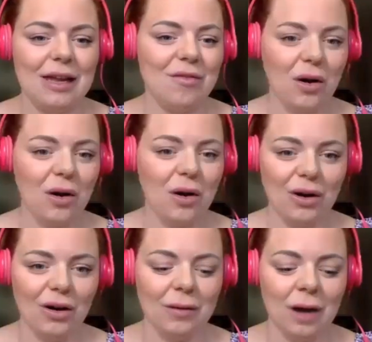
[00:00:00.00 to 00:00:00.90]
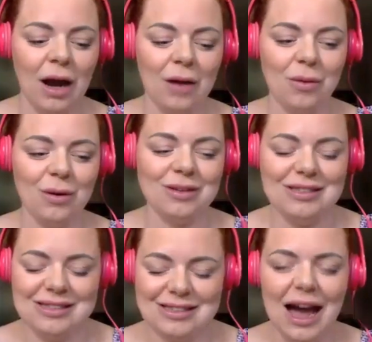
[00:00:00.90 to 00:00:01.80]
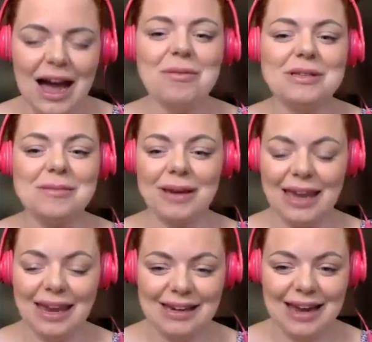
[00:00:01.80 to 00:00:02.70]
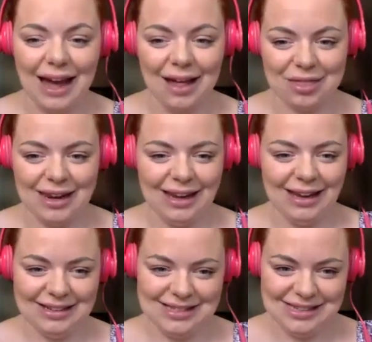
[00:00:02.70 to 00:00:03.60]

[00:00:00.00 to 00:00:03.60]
it or not, I was a bikini athlete.